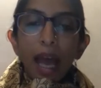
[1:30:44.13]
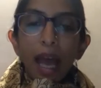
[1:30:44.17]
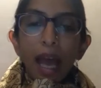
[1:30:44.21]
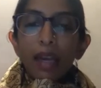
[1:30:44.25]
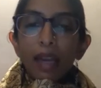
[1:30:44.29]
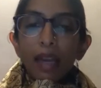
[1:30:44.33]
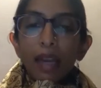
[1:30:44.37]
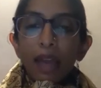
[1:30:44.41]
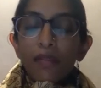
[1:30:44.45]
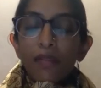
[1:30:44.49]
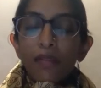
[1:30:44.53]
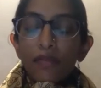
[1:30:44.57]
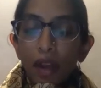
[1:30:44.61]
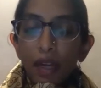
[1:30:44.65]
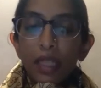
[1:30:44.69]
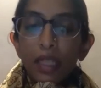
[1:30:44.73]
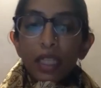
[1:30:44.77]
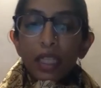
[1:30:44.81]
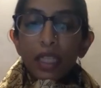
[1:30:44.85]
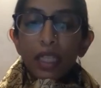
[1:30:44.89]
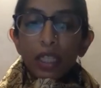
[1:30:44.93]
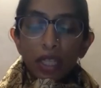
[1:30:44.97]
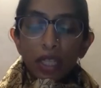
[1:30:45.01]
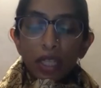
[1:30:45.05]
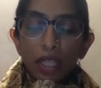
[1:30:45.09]
And
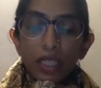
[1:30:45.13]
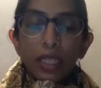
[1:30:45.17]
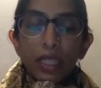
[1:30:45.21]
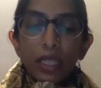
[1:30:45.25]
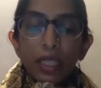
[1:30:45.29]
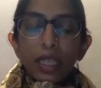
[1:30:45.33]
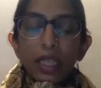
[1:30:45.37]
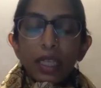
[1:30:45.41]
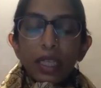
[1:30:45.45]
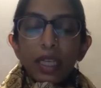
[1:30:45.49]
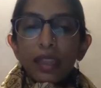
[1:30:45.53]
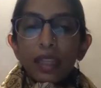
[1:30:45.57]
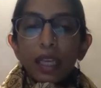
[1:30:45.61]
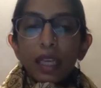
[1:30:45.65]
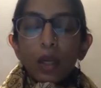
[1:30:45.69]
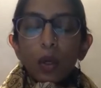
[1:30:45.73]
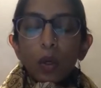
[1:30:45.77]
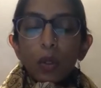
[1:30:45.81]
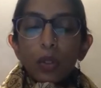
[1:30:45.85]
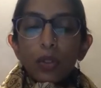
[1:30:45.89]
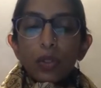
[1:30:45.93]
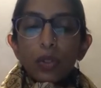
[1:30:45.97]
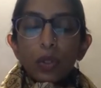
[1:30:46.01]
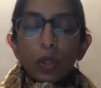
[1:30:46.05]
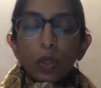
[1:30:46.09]
very critically, I
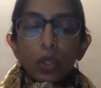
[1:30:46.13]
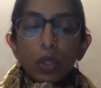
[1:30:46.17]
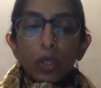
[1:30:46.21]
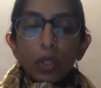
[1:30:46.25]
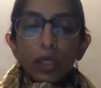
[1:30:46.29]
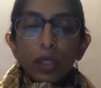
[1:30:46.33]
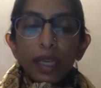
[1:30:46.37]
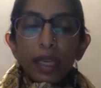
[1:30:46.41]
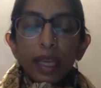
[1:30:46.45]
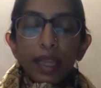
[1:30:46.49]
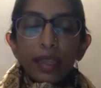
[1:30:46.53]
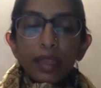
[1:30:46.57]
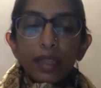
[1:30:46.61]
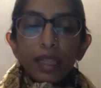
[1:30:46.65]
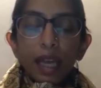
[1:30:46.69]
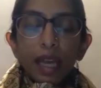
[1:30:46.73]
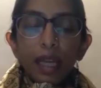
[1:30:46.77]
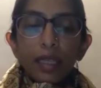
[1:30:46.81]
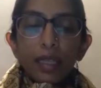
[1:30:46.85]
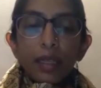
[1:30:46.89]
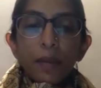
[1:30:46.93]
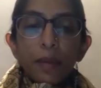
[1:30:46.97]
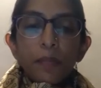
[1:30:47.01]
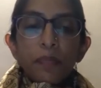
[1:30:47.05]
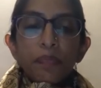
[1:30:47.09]
think also looking at
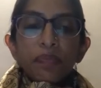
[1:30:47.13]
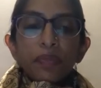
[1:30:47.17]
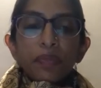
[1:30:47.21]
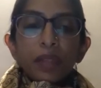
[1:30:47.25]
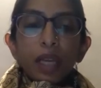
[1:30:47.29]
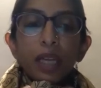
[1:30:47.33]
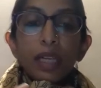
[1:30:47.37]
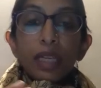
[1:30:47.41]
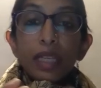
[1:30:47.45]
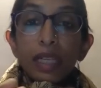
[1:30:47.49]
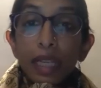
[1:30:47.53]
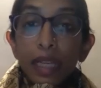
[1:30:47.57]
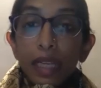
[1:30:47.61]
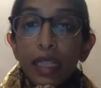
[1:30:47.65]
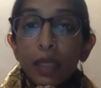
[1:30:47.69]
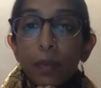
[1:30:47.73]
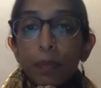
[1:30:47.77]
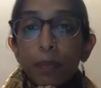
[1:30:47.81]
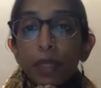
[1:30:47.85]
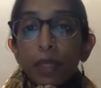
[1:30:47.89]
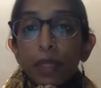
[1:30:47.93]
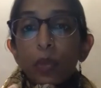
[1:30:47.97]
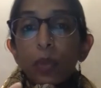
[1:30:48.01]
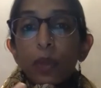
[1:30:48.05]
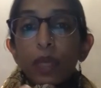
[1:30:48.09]
that link
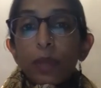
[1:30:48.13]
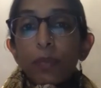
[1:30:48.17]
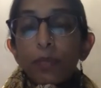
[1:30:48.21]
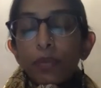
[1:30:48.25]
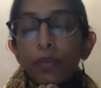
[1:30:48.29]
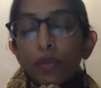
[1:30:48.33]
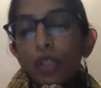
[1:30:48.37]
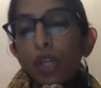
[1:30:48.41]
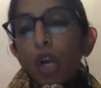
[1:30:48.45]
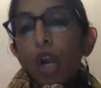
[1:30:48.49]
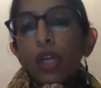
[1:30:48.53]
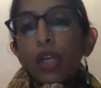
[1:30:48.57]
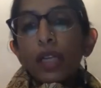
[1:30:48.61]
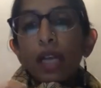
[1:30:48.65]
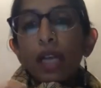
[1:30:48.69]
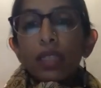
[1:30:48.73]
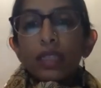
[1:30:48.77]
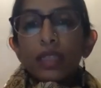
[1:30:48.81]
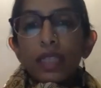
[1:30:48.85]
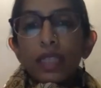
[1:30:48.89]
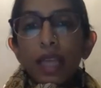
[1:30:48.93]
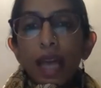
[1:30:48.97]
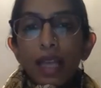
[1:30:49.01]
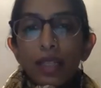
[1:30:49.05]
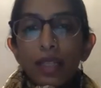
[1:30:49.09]
between
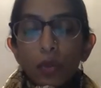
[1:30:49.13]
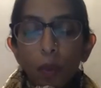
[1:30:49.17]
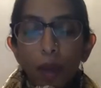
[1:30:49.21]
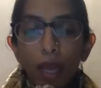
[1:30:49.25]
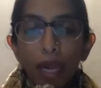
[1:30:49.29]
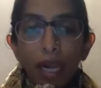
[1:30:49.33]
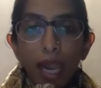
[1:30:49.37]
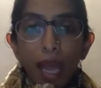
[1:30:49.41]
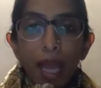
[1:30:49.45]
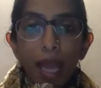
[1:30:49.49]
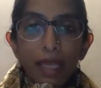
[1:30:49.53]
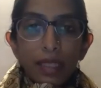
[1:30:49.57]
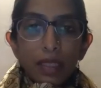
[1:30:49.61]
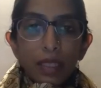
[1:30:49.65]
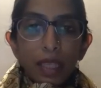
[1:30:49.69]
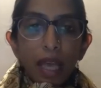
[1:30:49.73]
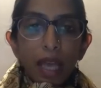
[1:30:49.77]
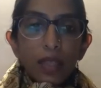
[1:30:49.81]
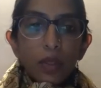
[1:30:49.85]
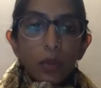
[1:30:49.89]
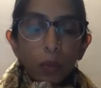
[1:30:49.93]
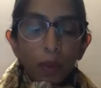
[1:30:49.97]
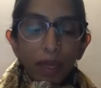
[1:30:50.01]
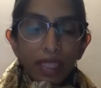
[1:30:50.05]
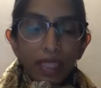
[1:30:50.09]
products as well as
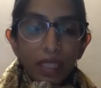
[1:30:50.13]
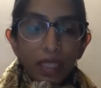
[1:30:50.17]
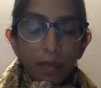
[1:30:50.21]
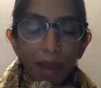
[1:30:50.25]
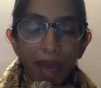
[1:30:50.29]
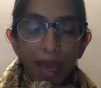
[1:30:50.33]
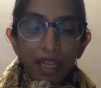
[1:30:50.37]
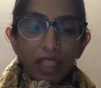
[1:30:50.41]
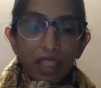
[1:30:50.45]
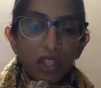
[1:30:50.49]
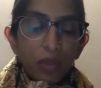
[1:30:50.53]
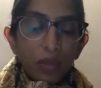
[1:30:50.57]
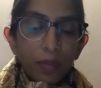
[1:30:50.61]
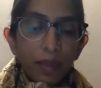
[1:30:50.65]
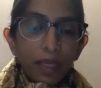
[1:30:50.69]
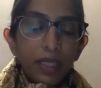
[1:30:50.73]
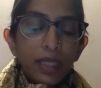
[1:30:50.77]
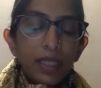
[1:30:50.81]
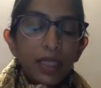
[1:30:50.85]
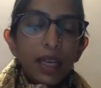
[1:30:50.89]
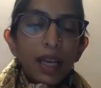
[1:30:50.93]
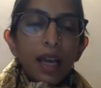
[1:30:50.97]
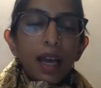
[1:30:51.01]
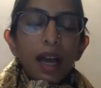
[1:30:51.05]
waste management.